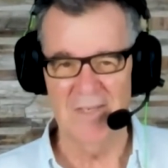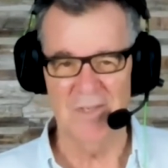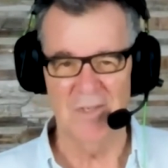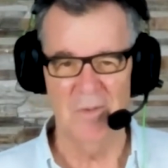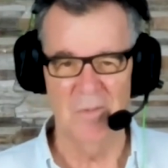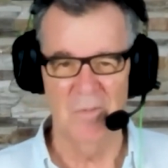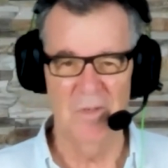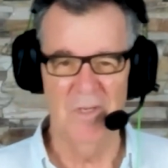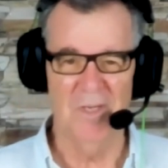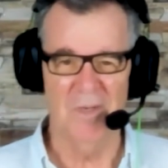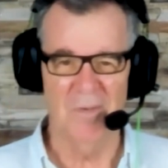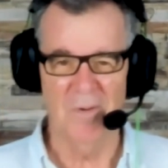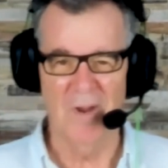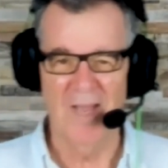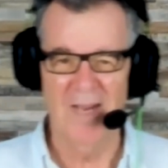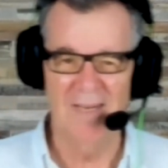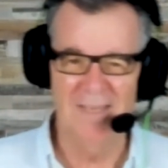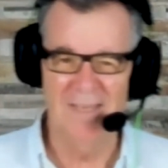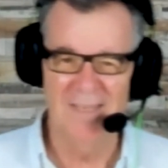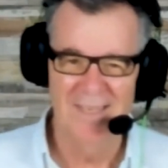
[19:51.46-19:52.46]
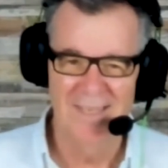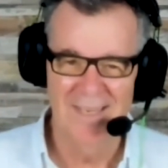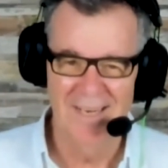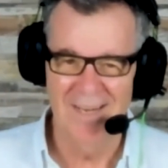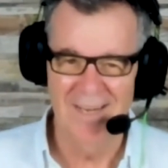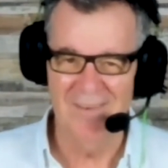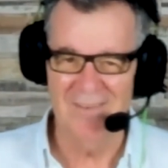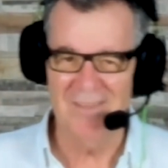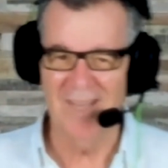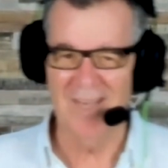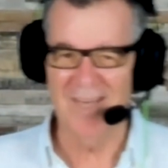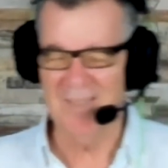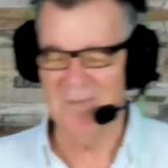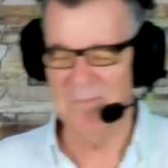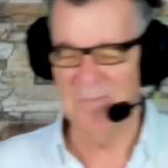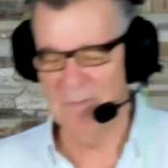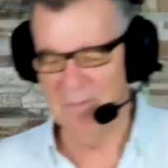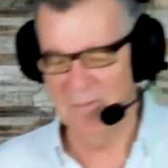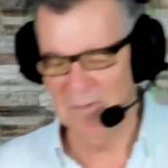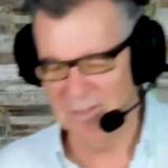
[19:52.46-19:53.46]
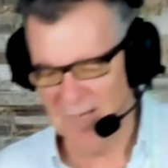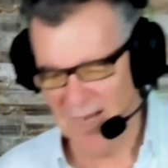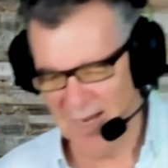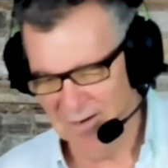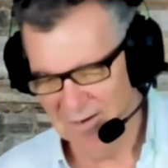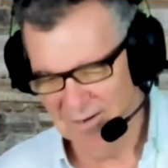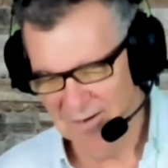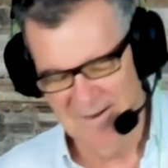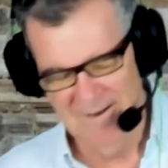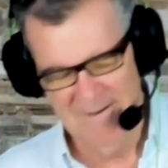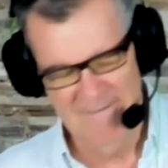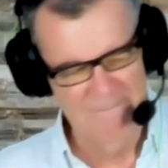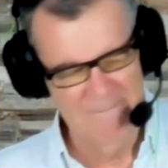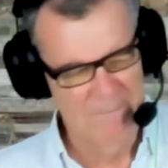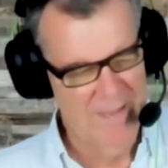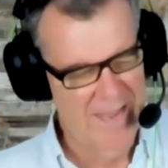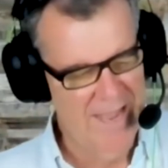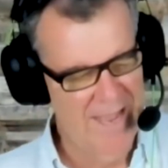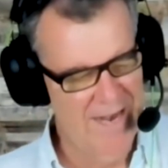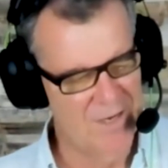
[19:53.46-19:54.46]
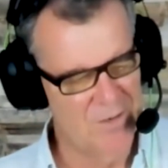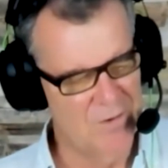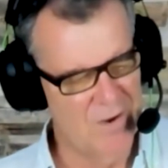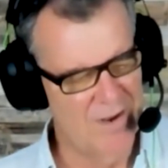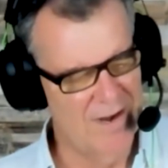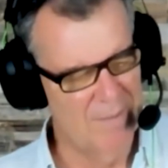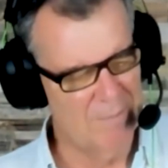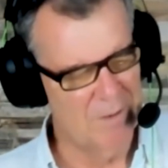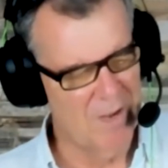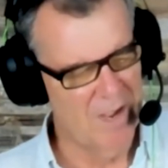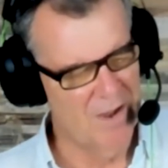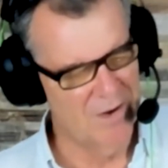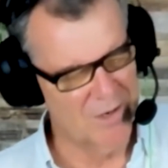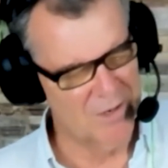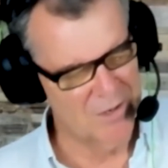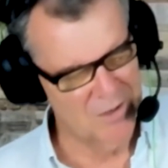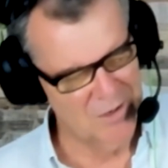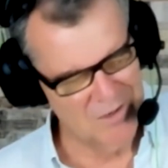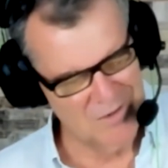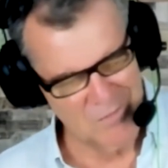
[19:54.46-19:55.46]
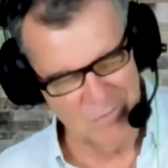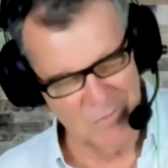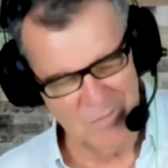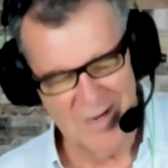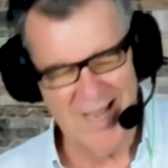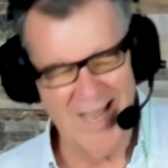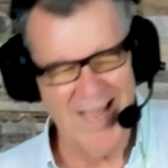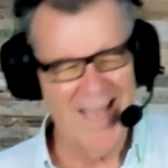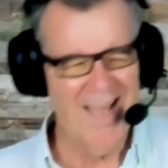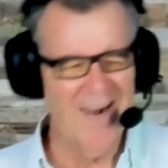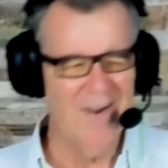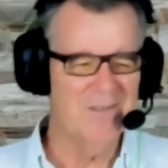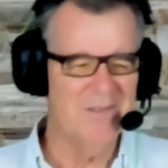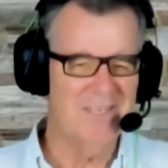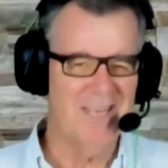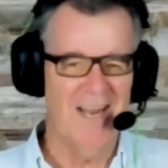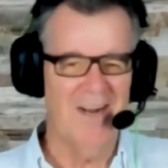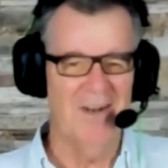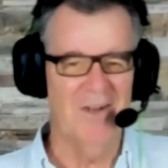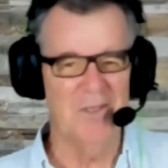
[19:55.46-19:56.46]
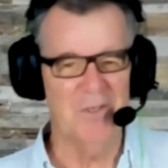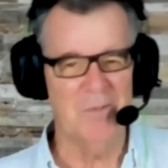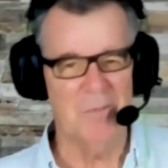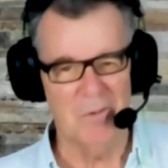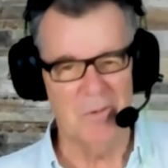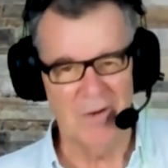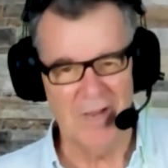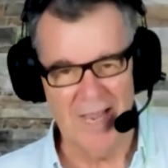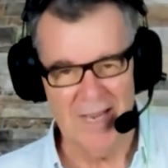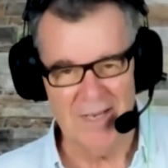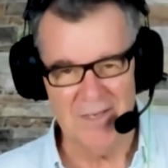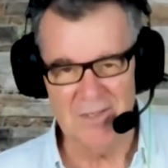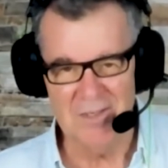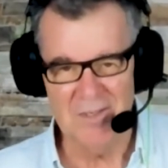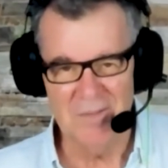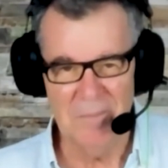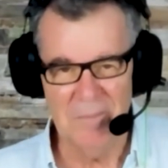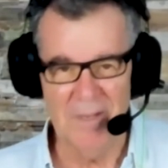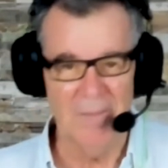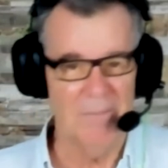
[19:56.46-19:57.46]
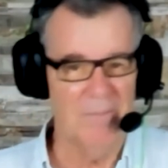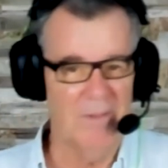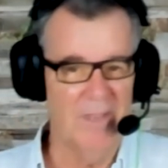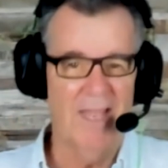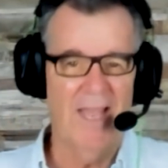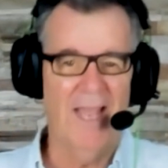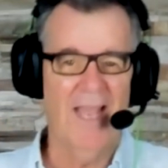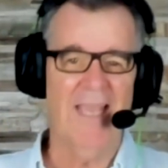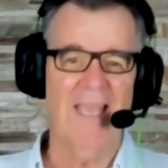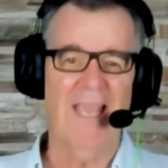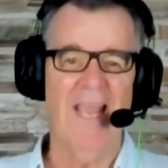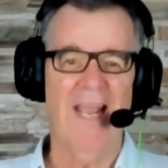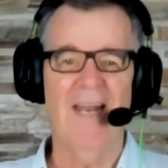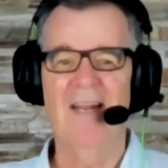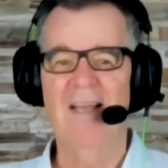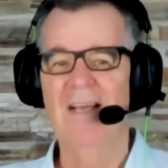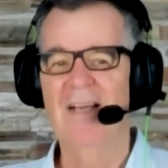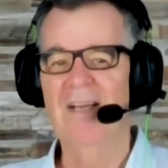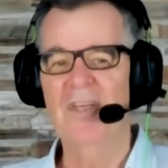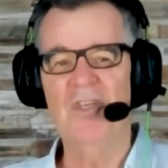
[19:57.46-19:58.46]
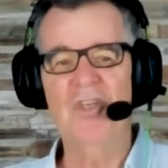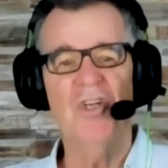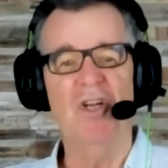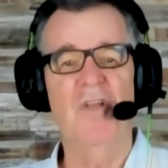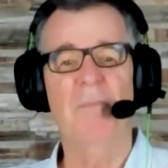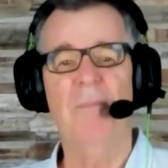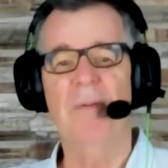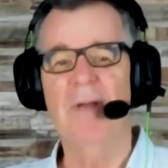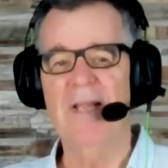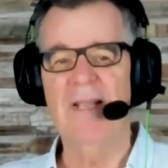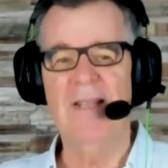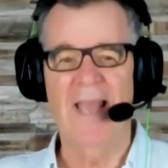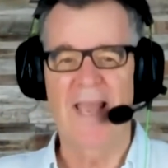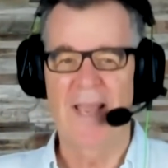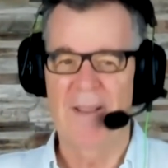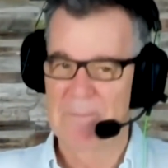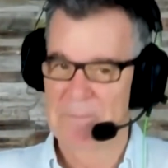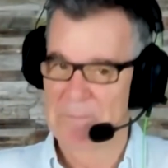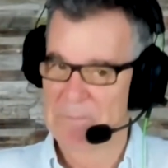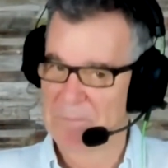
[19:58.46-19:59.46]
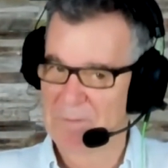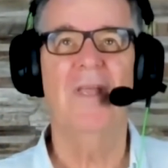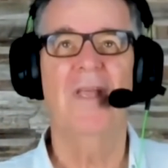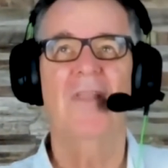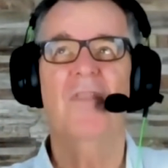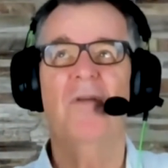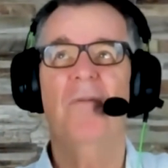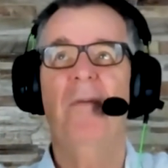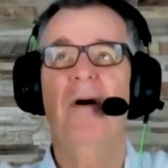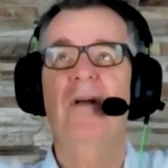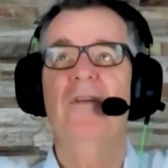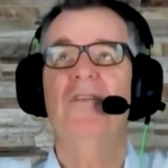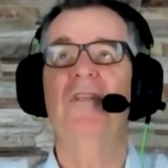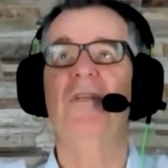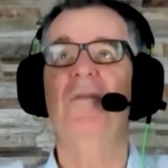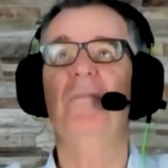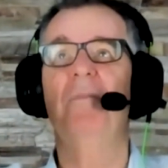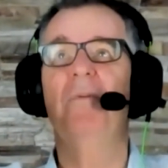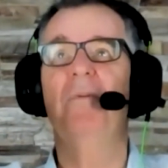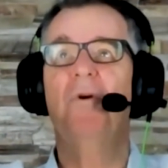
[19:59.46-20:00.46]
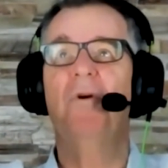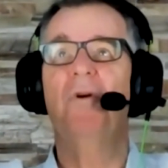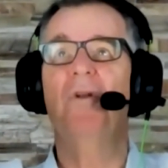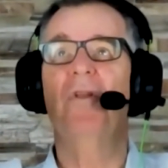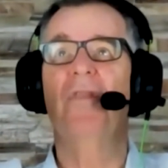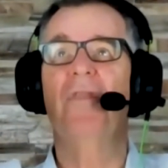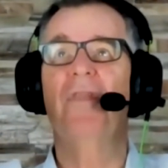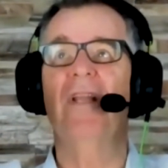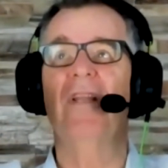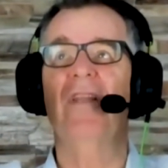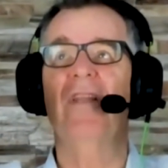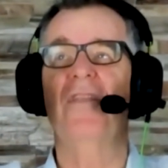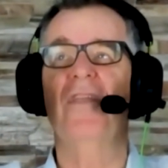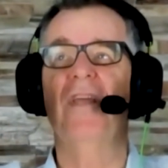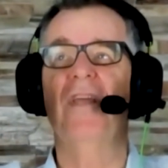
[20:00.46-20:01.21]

case in the world, right? And it was like, some people always go, "How did you end up going to court?" Well, it was the unlosable case. But again, shouldn't have been there. The most important thing do you